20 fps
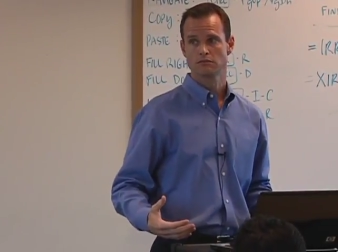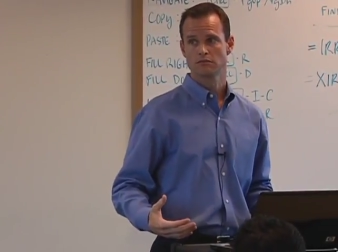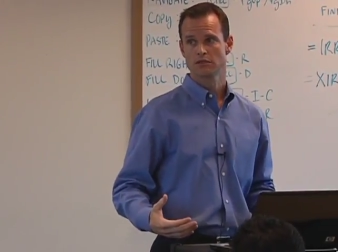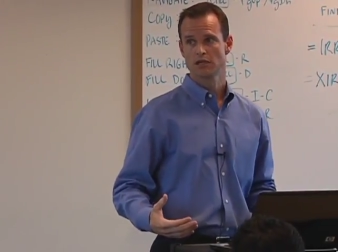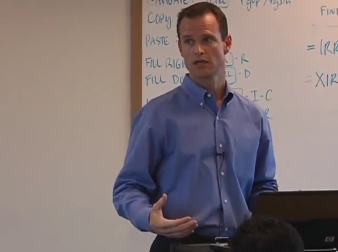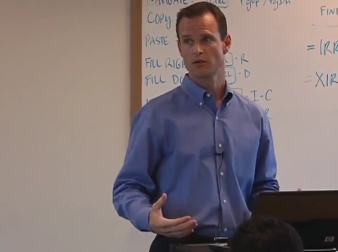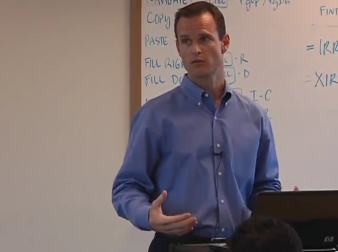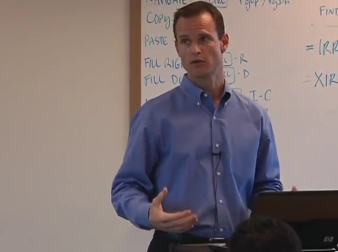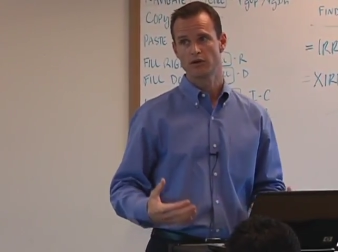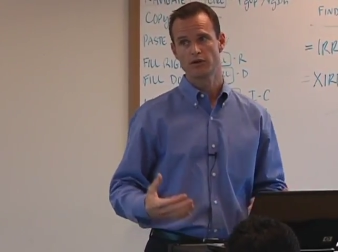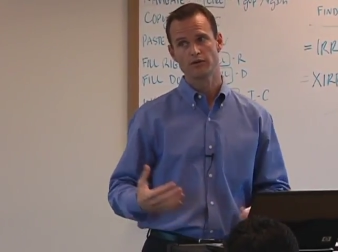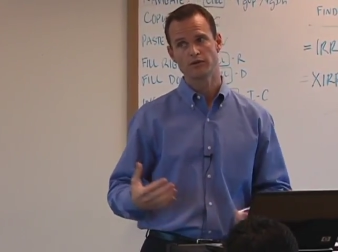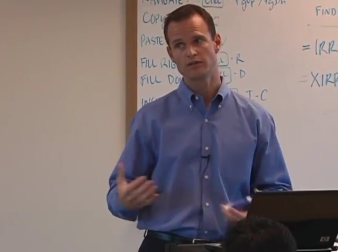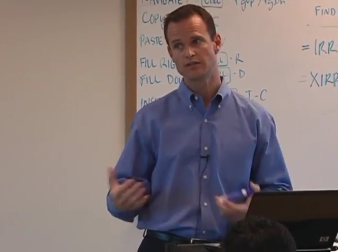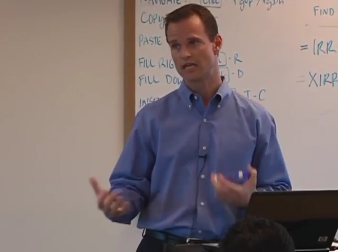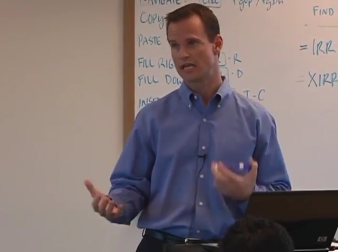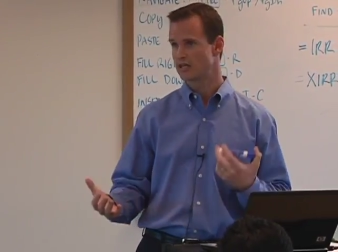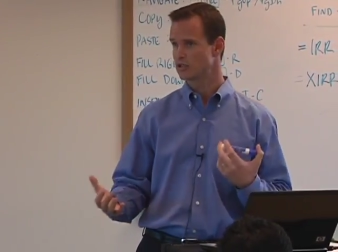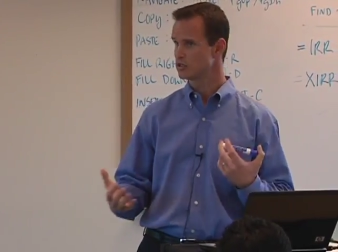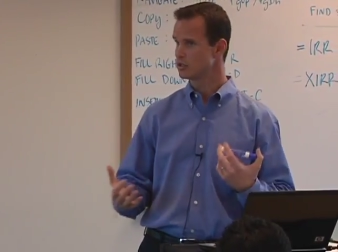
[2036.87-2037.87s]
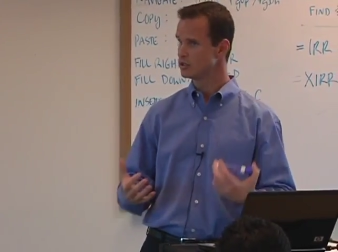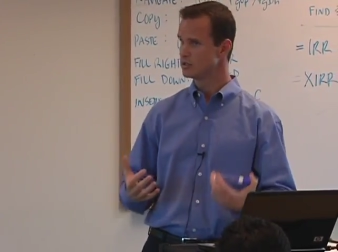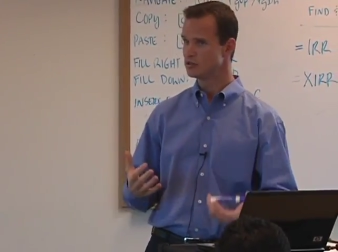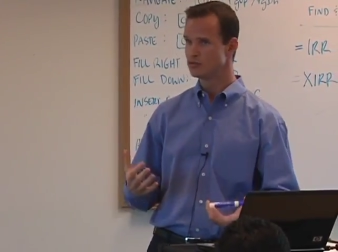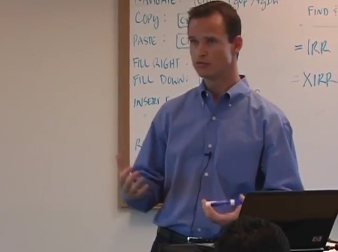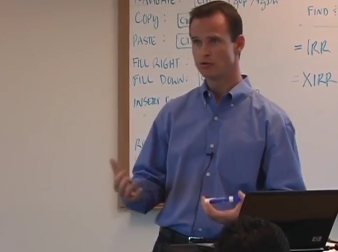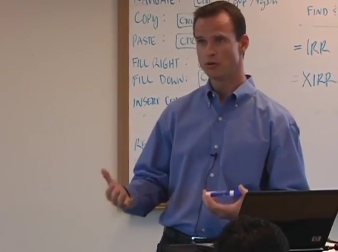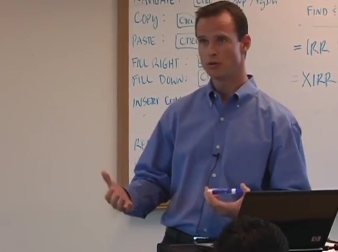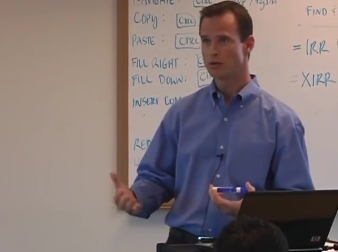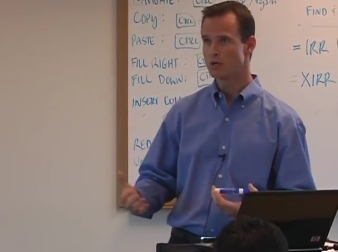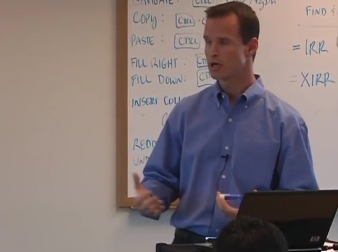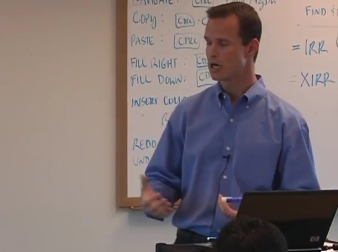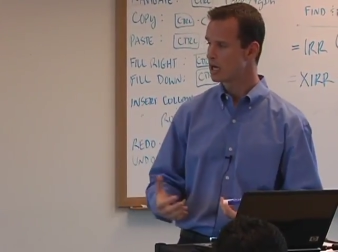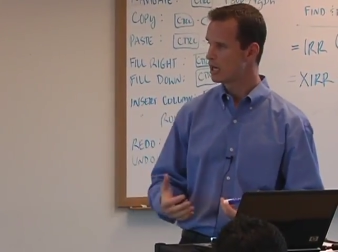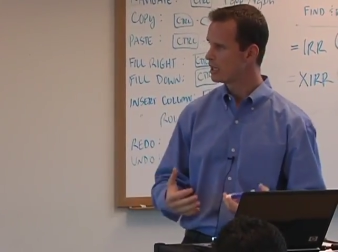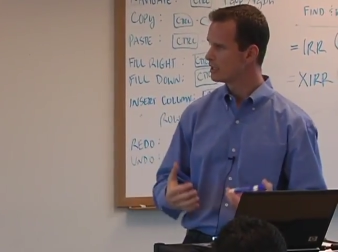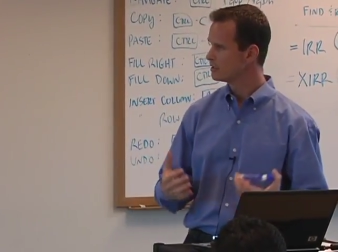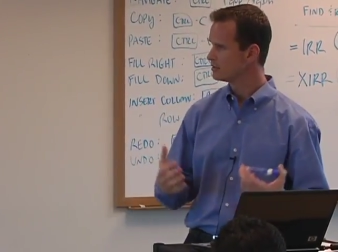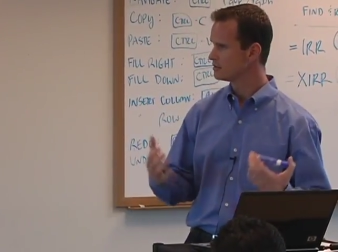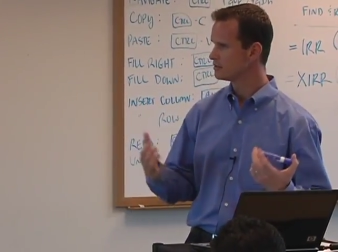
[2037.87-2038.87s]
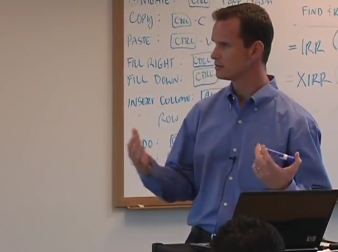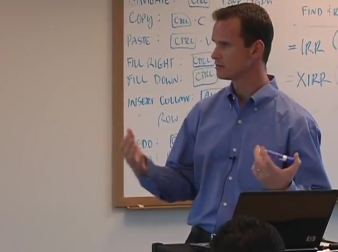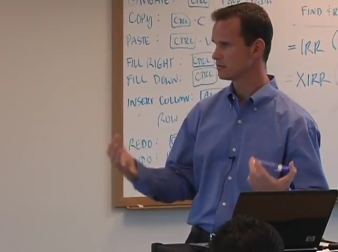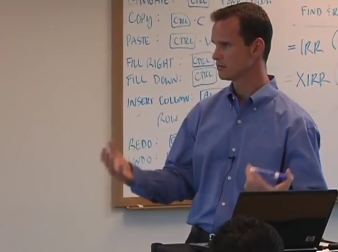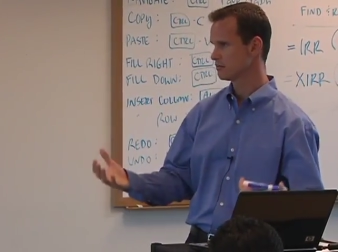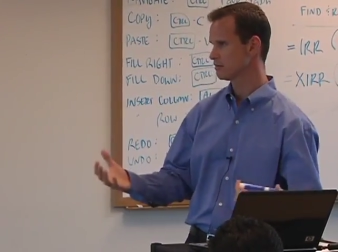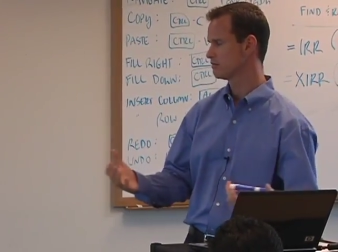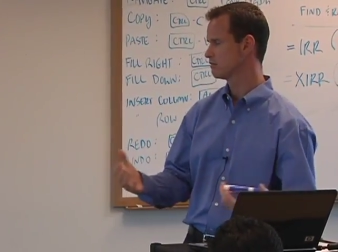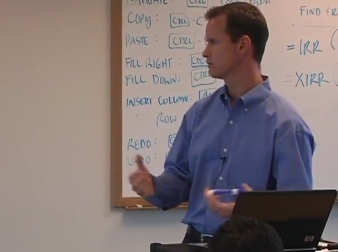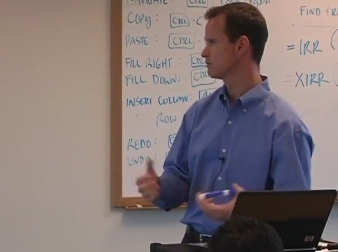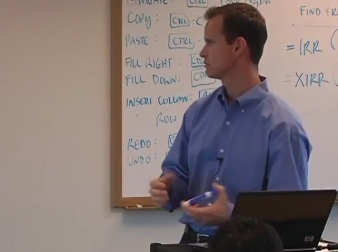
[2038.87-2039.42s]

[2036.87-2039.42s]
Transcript: Okay, whether it's actually true or not is,